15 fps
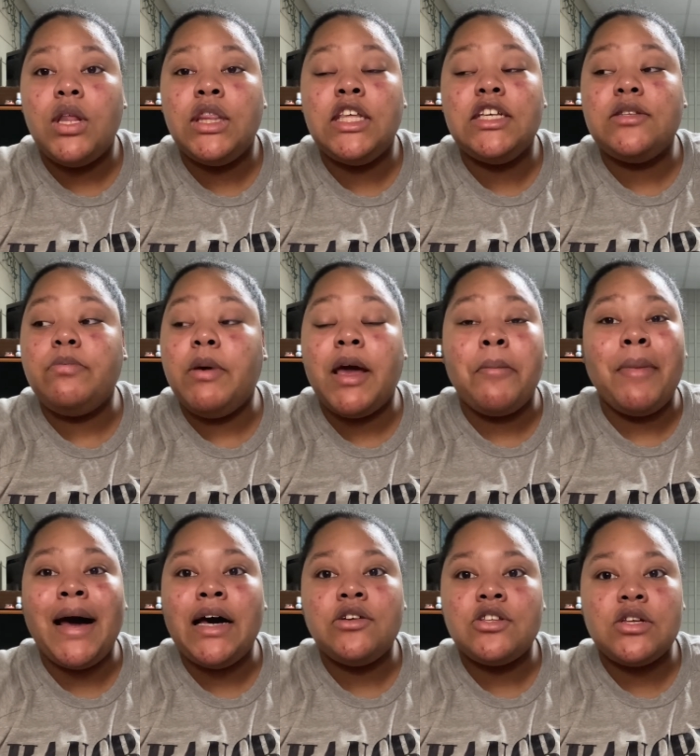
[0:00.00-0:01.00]
these big
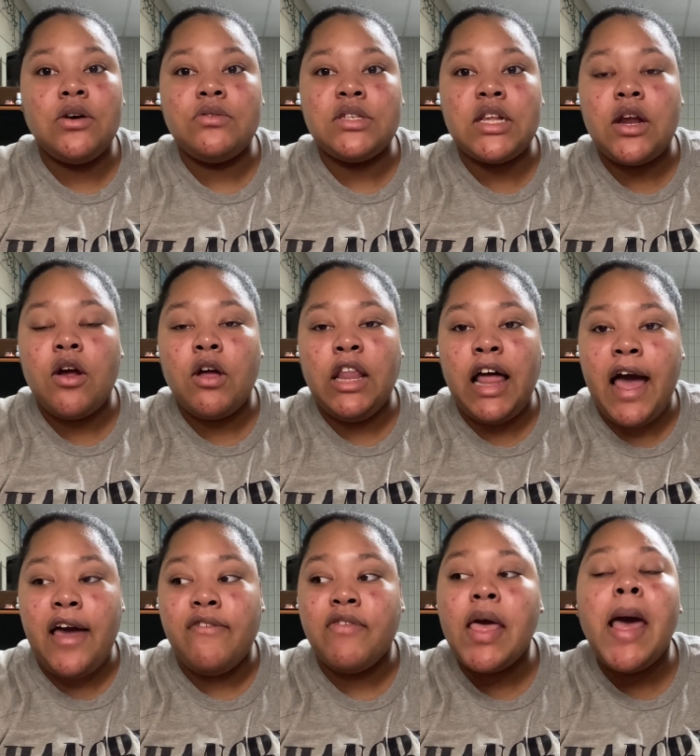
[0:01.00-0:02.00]
milestones in her life,